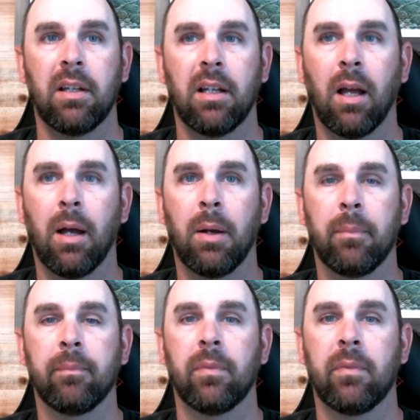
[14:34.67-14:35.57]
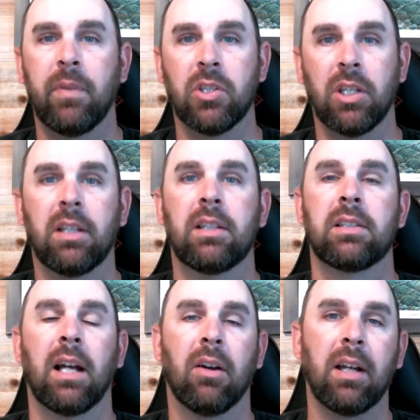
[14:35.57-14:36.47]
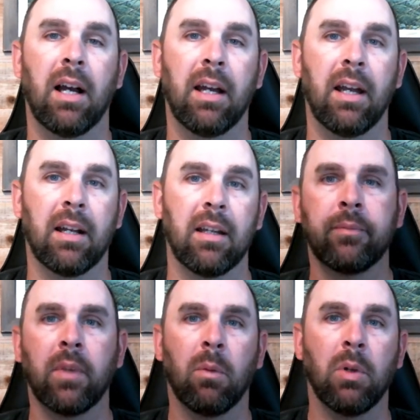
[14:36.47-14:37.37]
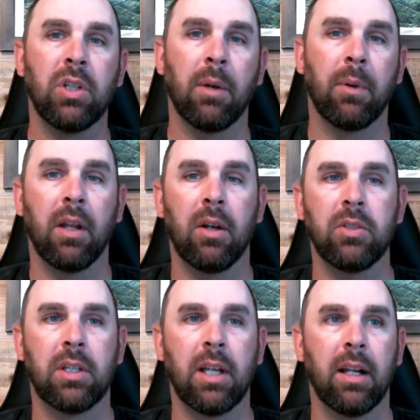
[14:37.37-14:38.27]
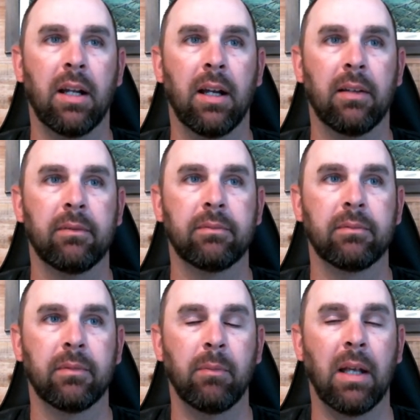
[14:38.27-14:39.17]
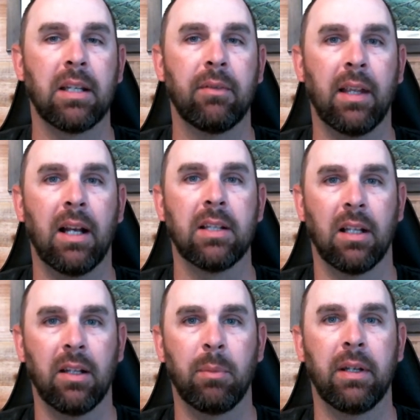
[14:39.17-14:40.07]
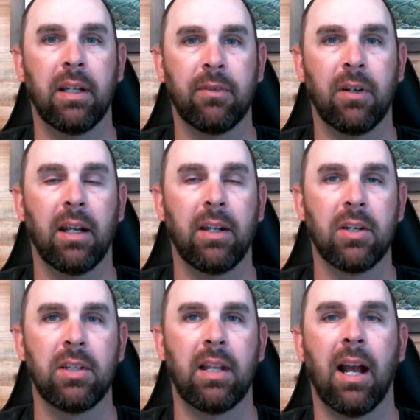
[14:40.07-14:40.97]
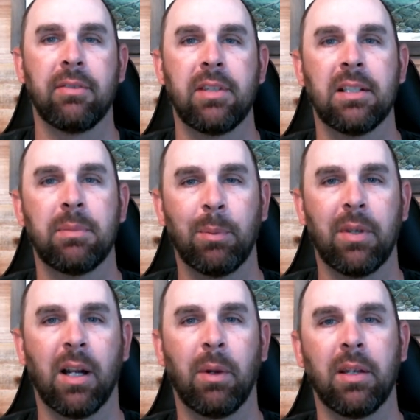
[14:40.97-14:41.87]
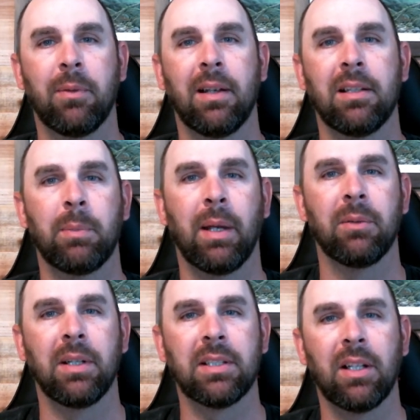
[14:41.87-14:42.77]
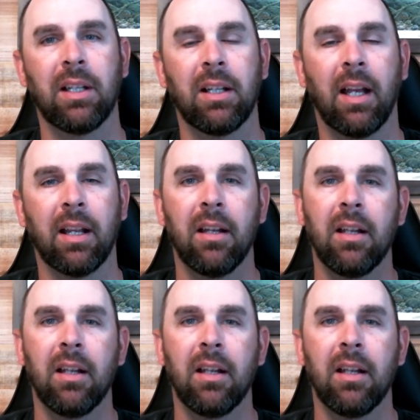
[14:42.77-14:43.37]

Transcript: um, fishing style kayak. Once you get one of those, you kind of makes everything else a little bit different. And there's I've seen some people talking about deb debating recently, like